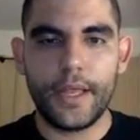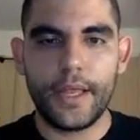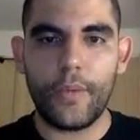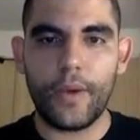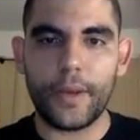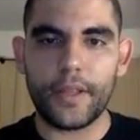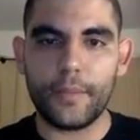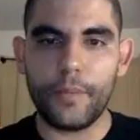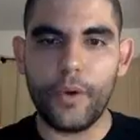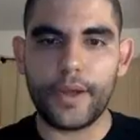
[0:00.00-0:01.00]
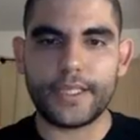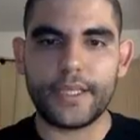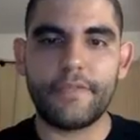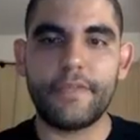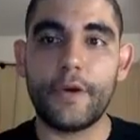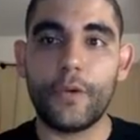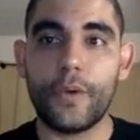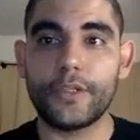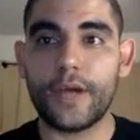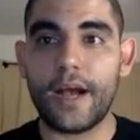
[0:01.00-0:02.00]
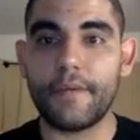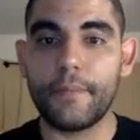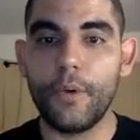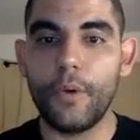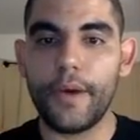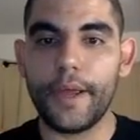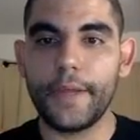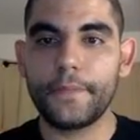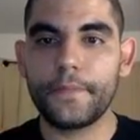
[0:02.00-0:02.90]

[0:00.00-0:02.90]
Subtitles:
Now, what about the boys? If they were to have a boy,